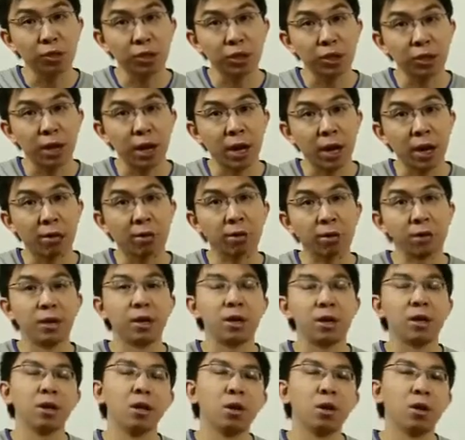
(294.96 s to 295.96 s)
motion
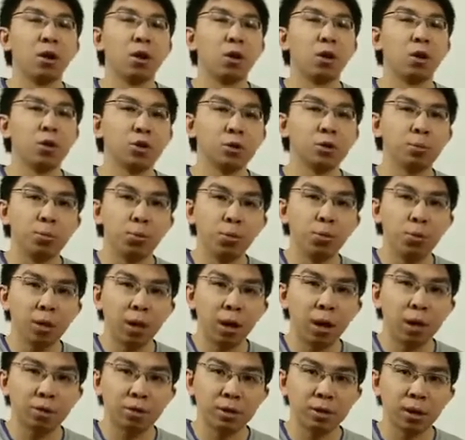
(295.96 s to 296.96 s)
clarity or
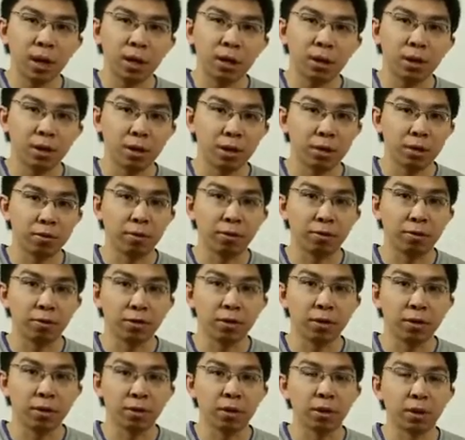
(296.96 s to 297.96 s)
smooth out judder even
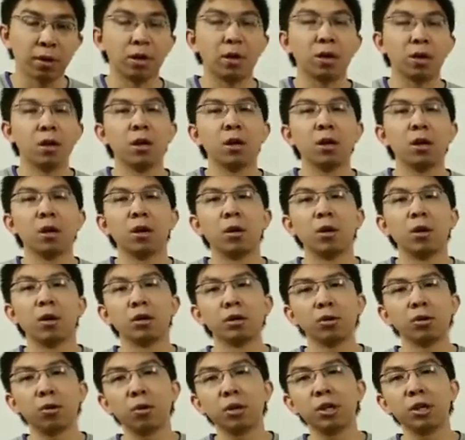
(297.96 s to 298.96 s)
further,
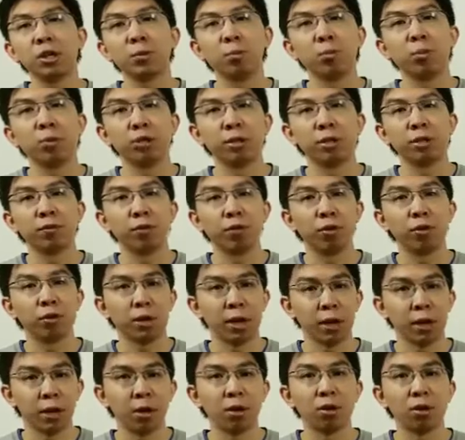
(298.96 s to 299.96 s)
Sony's motion flow
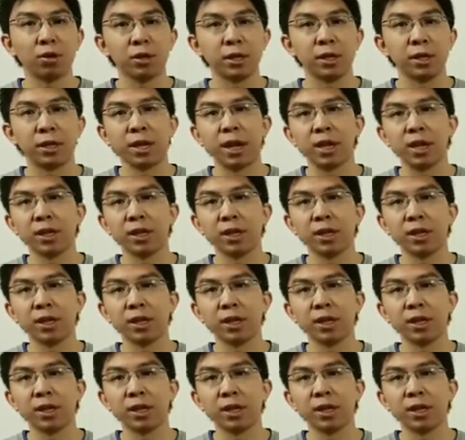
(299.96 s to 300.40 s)
technology